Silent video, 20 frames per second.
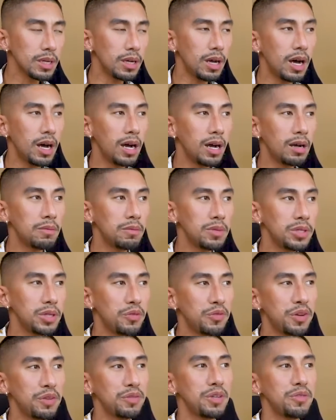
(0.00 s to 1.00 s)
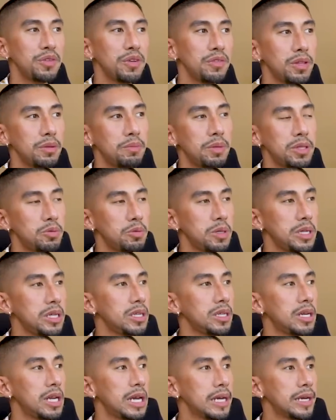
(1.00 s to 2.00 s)
Um, you're 50-50
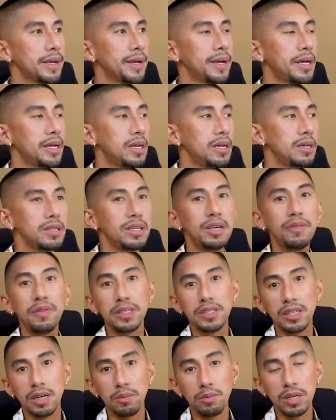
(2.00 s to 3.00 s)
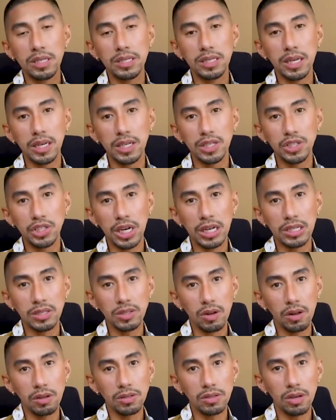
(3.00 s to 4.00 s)
between like giving someone a second
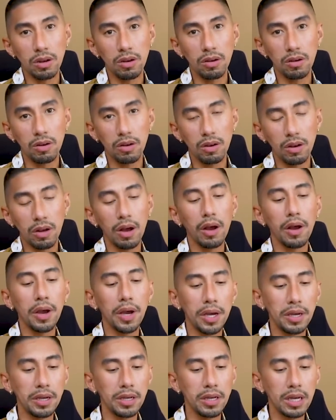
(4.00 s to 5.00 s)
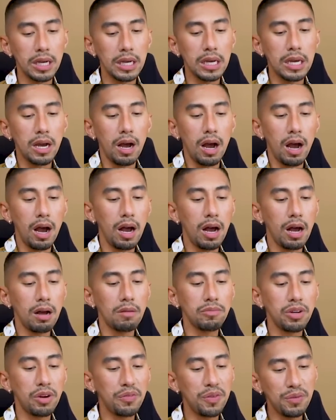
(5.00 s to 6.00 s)
chance also. Okay?
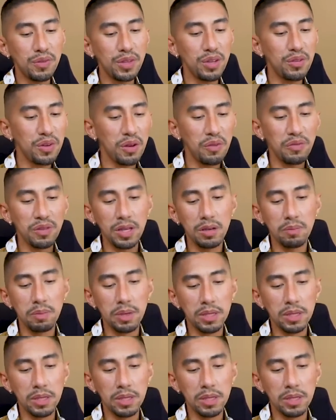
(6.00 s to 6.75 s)
Um, you're 50 50.